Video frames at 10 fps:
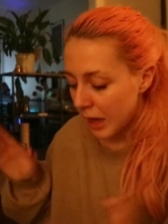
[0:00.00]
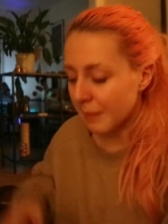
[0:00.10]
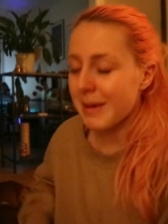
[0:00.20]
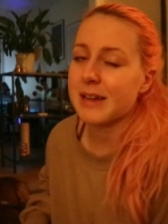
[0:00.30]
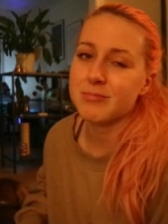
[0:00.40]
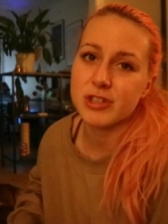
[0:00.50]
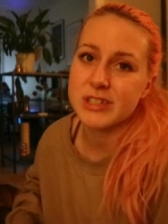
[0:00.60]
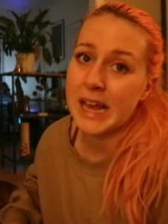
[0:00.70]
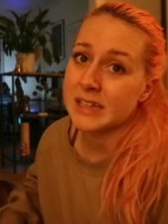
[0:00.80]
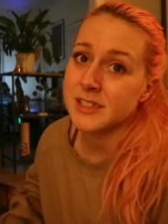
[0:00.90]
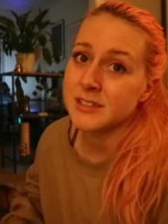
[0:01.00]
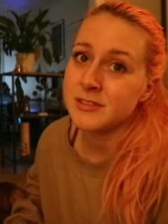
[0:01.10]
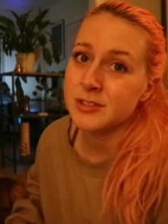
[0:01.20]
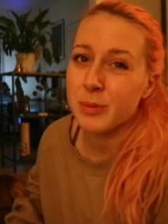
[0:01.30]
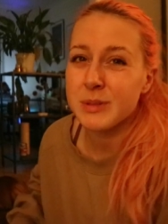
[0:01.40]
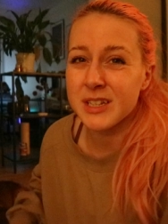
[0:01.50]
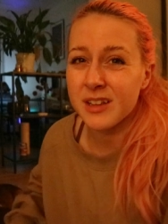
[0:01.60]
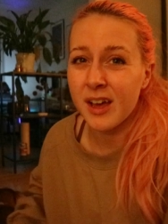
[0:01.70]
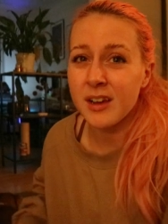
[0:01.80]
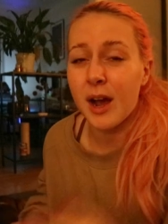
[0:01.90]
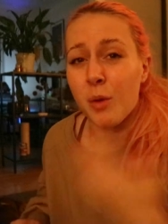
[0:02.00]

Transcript: I'm just editing up until then.